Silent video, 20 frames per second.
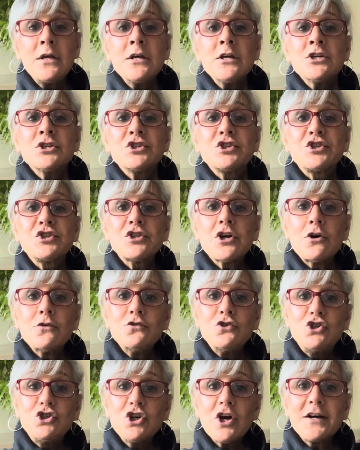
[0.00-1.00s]
So
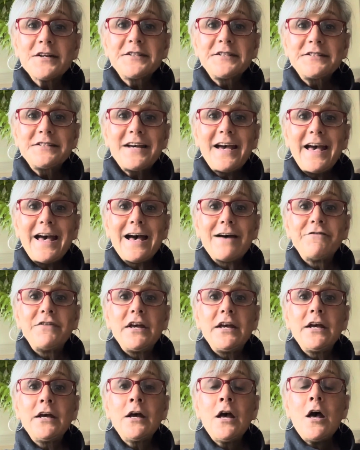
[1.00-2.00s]
just
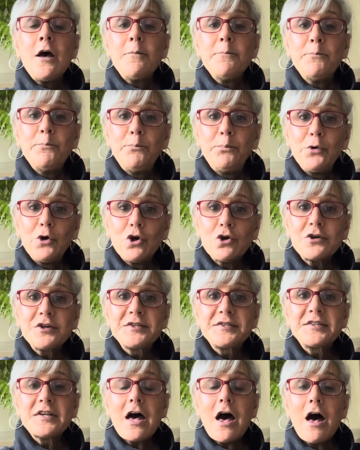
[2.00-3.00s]
having
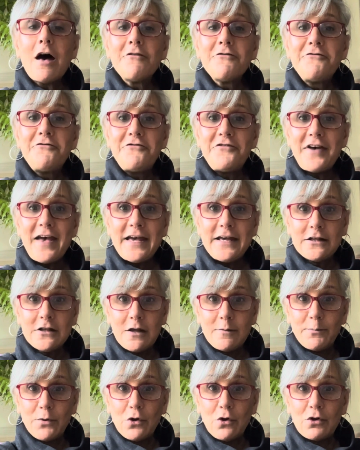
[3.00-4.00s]
books
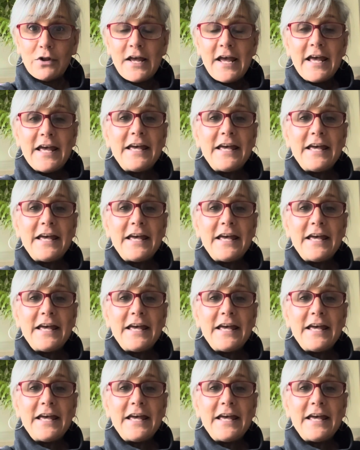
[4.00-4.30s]
available,